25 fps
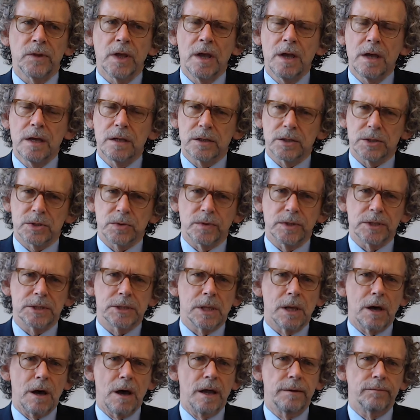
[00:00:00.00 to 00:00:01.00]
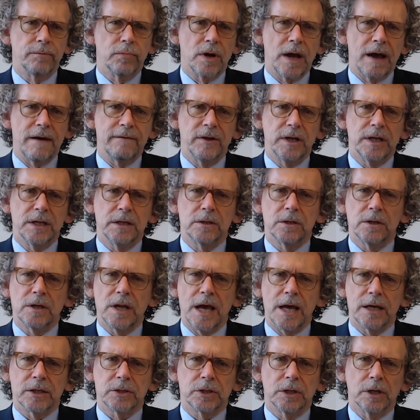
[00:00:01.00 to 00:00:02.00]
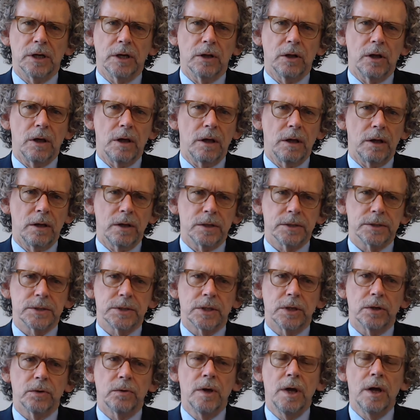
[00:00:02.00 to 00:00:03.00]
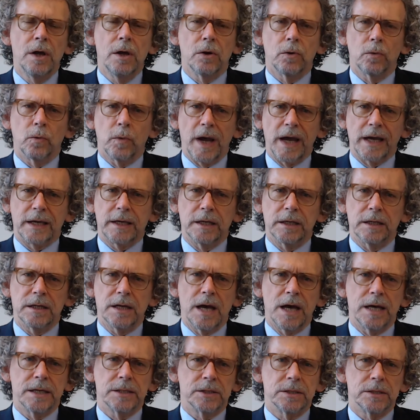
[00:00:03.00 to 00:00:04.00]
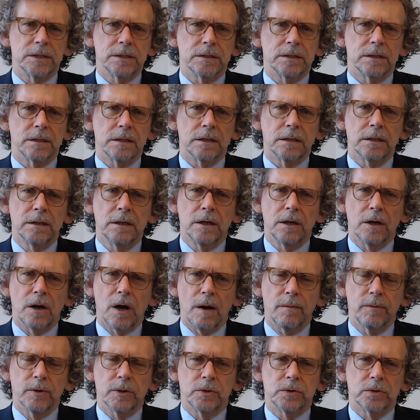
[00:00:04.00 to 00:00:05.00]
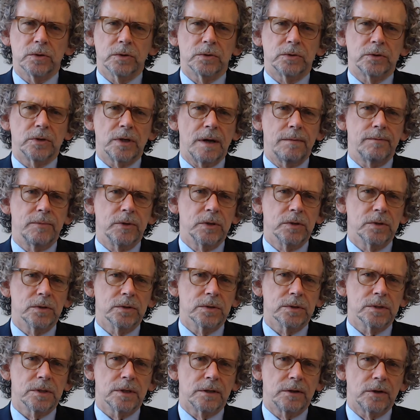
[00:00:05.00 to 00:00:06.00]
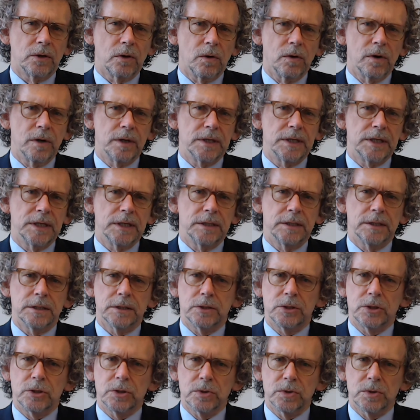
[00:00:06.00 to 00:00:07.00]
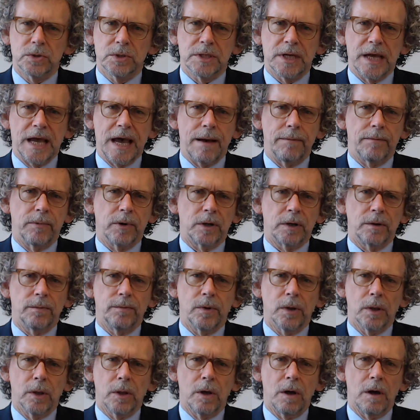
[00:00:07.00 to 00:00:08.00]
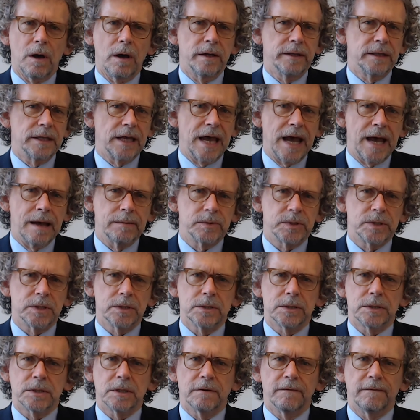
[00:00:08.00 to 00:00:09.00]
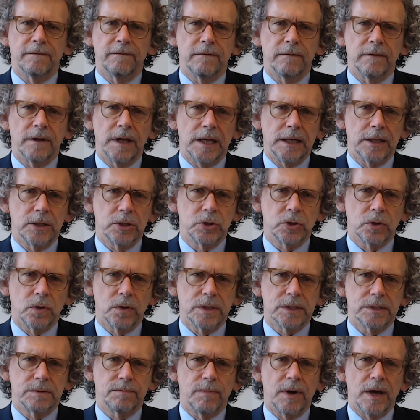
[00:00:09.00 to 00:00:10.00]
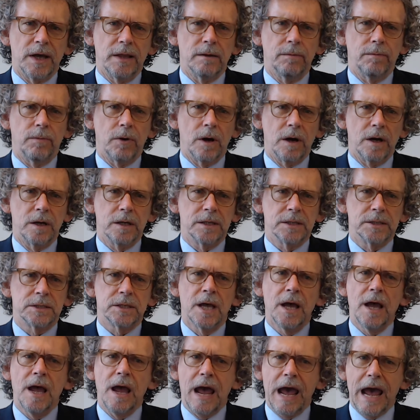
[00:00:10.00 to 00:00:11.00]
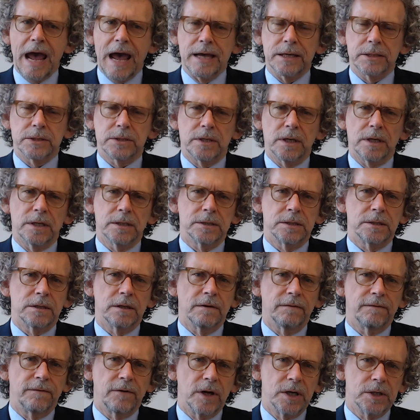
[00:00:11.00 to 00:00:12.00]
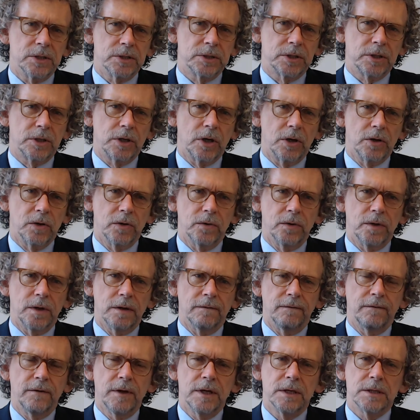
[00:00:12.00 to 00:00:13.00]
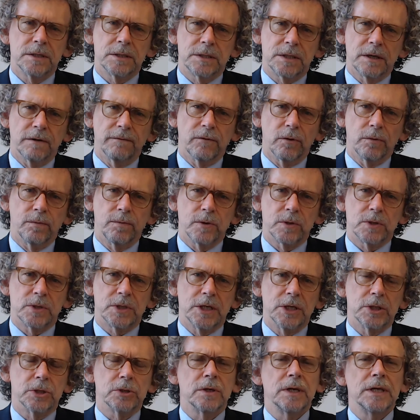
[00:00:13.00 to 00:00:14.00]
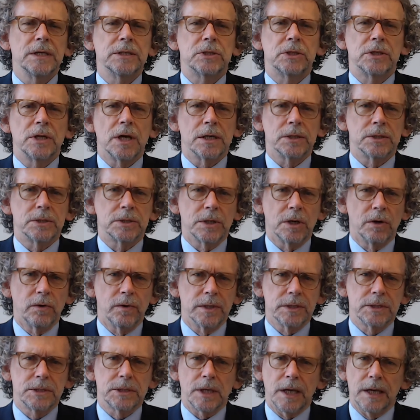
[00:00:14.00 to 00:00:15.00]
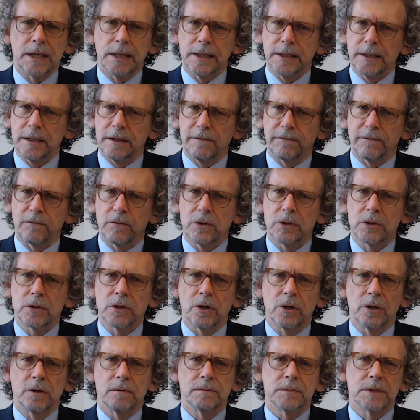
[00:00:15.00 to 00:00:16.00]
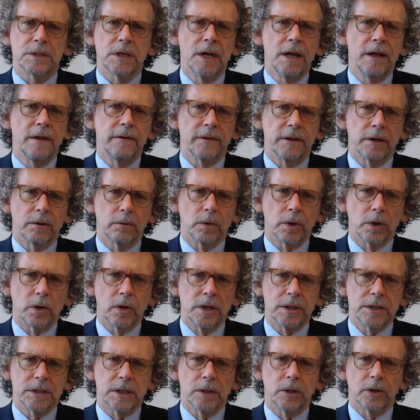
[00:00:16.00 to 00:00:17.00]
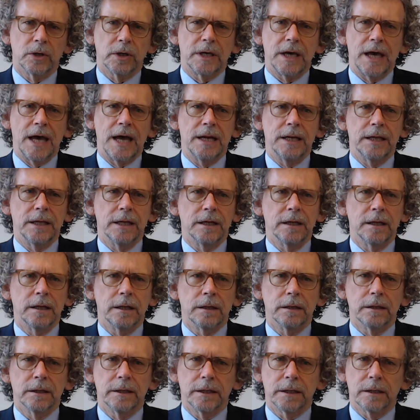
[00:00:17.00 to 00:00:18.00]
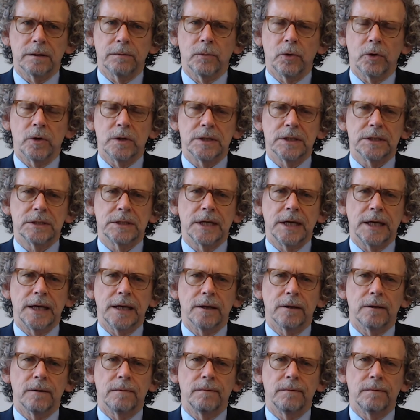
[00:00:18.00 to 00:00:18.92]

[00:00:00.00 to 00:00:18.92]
The Swiss law on private international law also recognizes the arbitral tribunal's authority to choose the applicable law in the absence of any choice by the parties, as does the French Code of Civil Procedure. Each does so in slightly different terms that we're going to look at in a little more detail.